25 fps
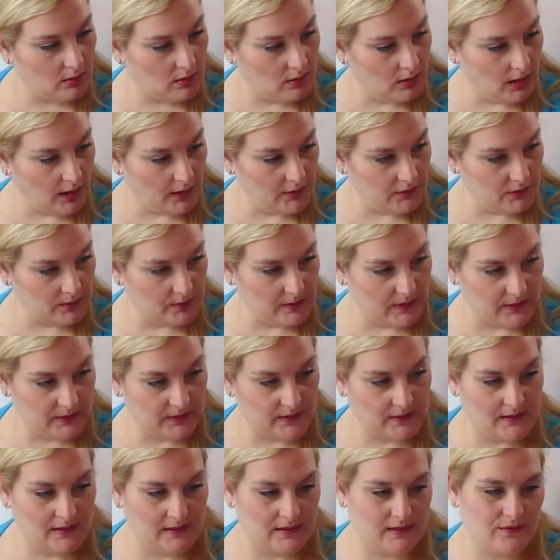100ml,
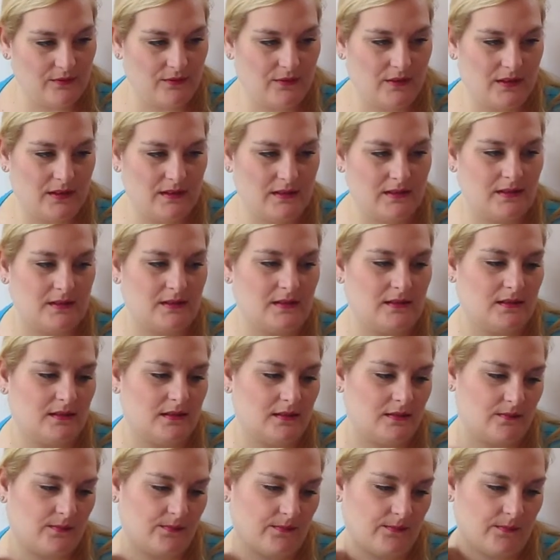so this is free.
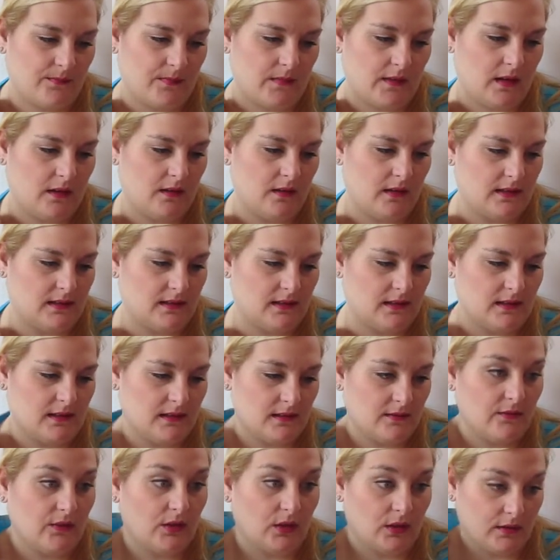This is
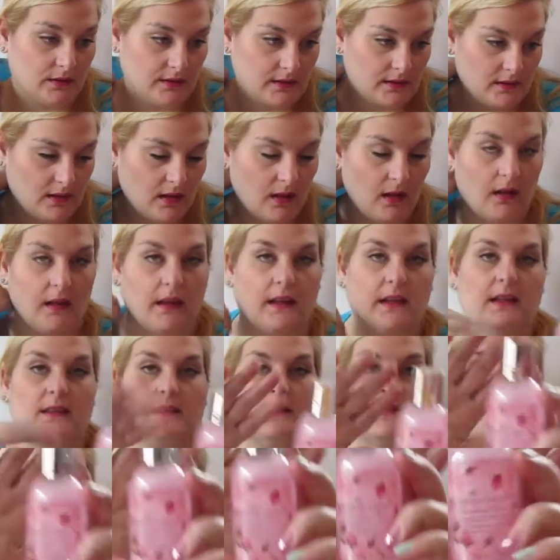full
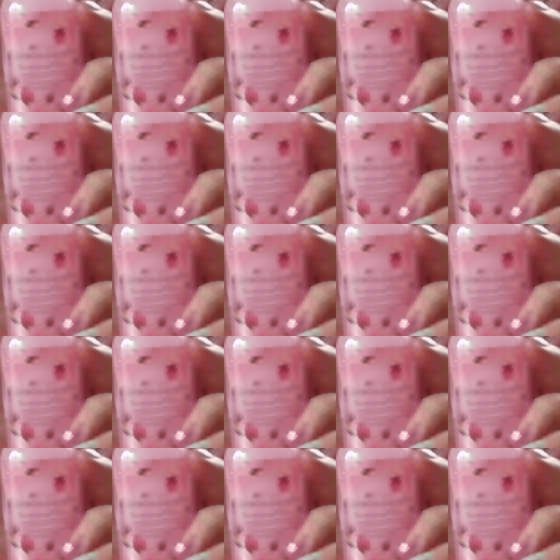size.